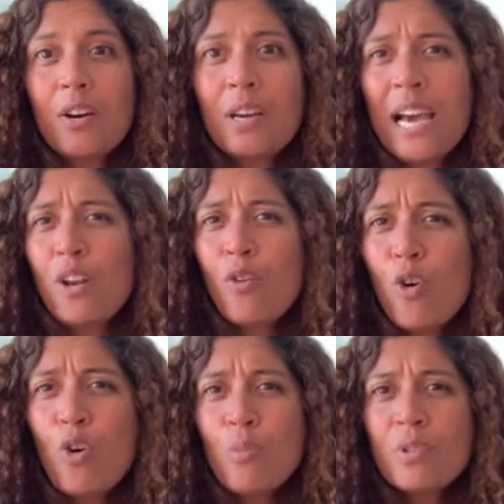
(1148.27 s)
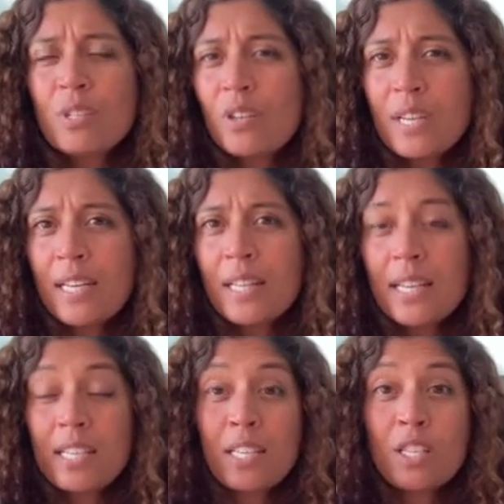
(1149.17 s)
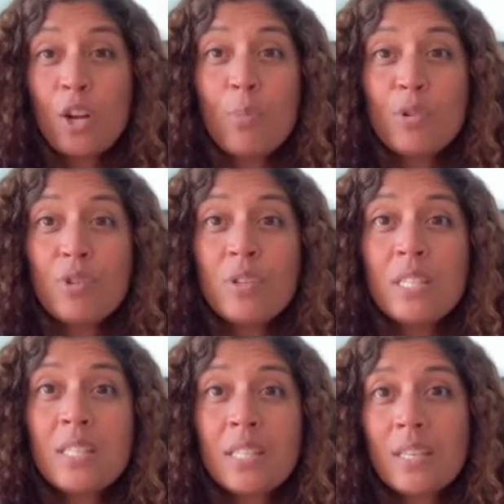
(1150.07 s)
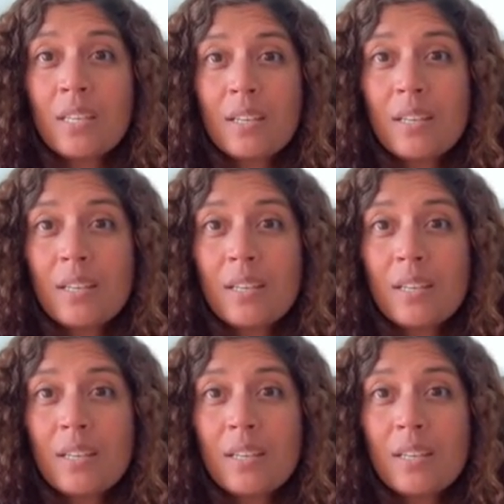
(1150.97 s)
kind of almost looking at it as an opportunistic